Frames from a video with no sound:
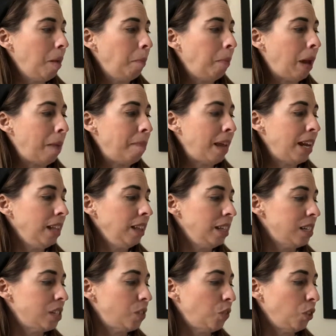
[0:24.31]
But I made a
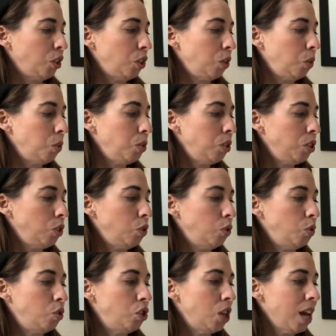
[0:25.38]
list for you. You do
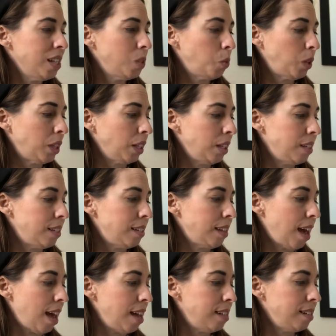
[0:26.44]
just what the list
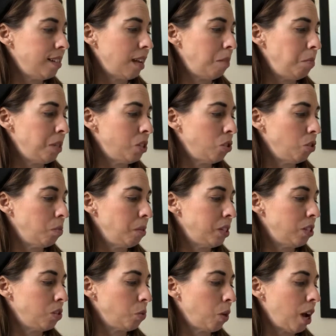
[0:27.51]
says, said Mr. and
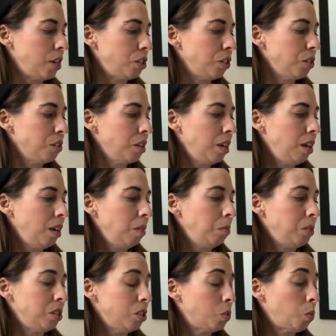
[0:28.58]
Mrs. Rogers.
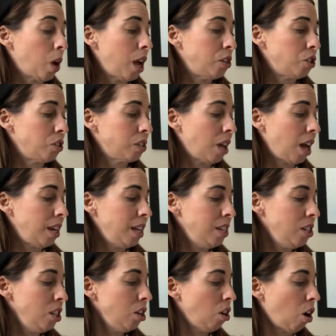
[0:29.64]
Mrs. Rogers got
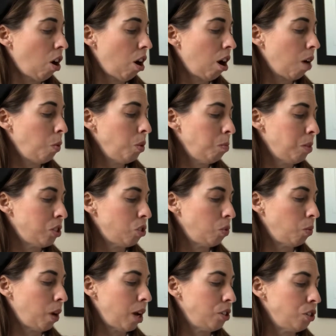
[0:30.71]
into the car with Mr.
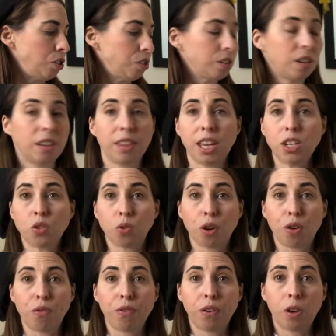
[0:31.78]
Rogers. They
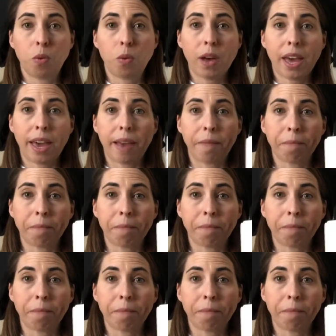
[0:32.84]
drove away.